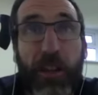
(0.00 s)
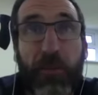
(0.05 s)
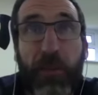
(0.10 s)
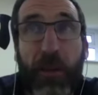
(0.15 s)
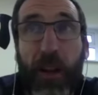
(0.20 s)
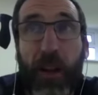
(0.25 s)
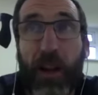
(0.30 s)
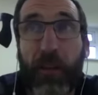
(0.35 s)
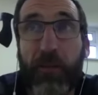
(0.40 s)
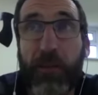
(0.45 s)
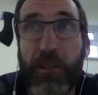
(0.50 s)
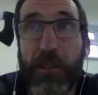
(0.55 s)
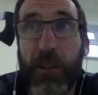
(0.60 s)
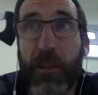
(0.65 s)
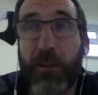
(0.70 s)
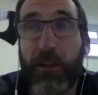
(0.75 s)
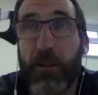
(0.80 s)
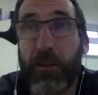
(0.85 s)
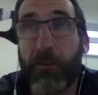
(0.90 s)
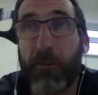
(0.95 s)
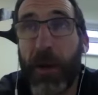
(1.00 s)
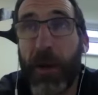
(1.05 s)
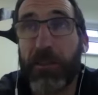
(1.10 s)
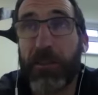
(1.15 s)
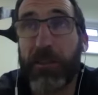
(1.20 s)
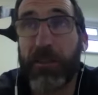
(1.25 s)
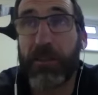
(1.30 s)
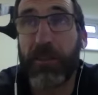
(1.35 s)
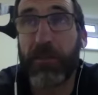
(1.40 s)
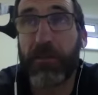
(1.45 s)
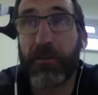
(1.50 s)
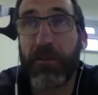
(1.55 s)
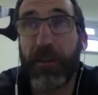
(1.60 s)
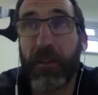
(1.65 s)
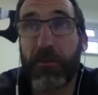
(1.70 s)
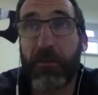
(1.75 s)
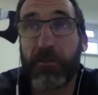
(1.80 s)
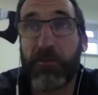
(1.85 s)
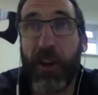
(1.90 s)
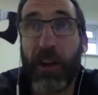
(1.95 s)
if you like, physiological basis
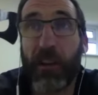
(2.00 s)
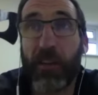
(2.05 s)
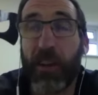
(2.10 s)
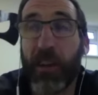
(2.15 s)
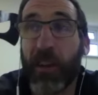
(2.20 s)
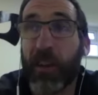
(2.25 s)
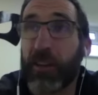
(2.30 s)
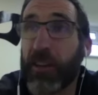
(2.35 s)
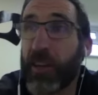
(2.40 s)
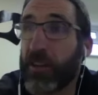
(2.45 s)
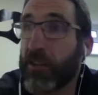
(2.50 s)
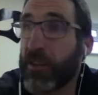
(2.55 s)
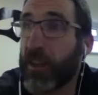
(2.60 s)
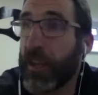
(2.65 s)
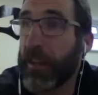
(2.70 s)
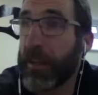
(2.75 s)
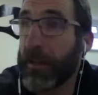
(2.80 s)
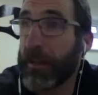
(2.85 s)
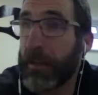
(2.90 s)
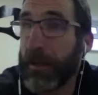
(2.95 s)
of strength and conditioning.